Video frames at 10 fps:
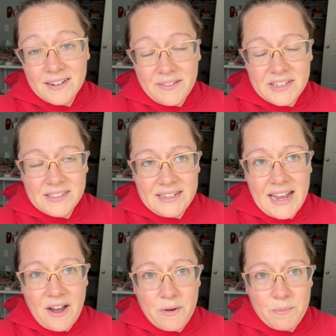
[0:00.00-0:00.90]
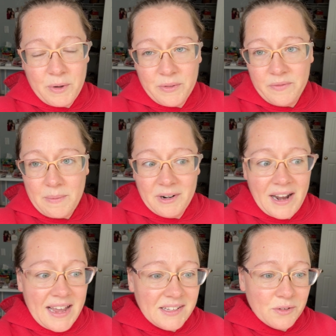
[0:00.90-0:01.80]
Obviously now both of them are in
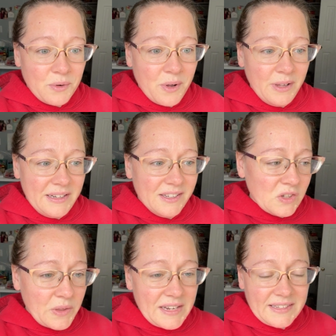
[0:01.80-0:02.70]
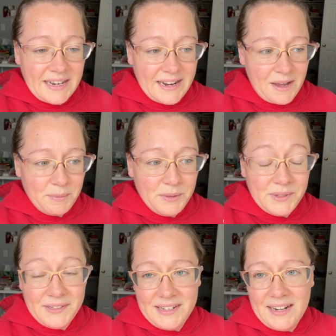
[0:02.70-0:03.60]
high school and so they stayed up.
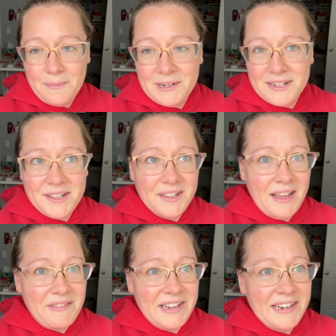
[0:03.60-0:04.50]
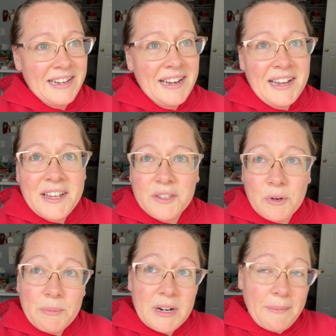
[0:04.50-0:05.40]
Lucy stayed up until 11. So
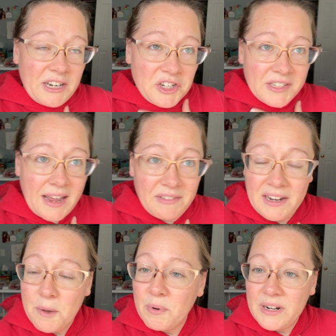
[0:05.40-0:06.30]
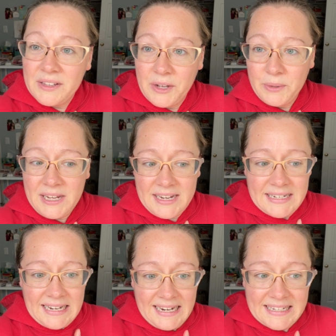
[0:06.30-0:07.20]
we're pretty much just having a pretty low-key
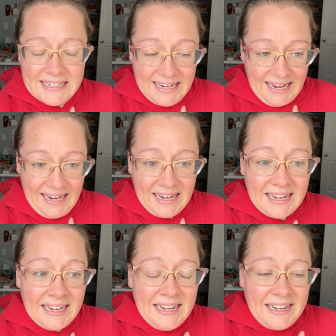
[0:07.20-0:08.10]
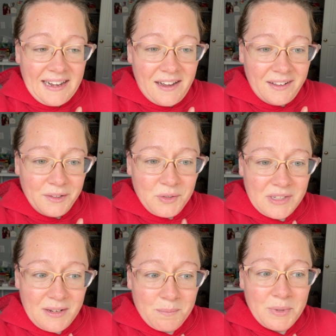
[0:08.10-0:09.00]
day today. Uh,
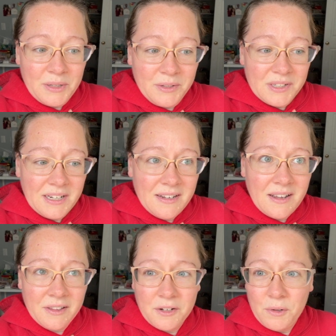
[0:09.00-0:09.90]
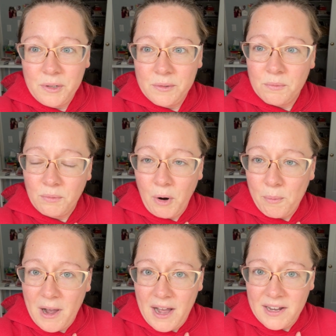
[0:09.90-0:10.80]
Lucy built a little
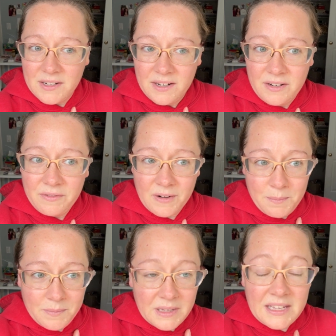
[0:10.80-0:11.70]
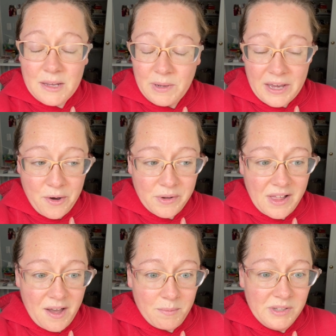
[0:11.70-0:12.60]
robot from KiwiCo
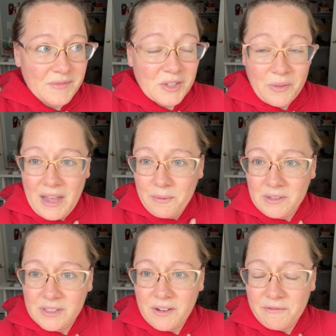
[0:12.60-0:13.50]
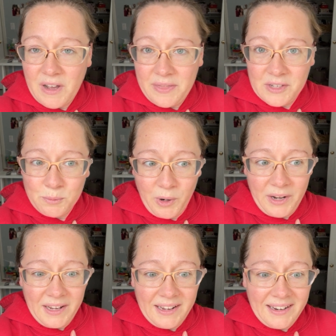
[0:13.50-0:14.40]
clubs. So that was fun this
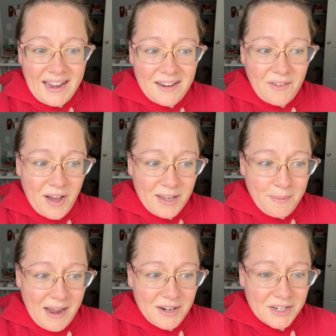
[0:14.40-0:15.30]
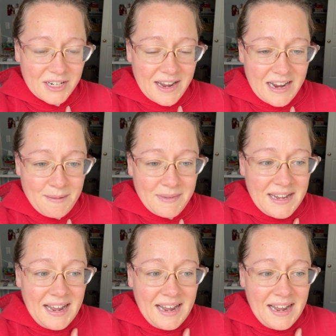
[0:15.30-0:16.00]
morning and kind of occupied her time.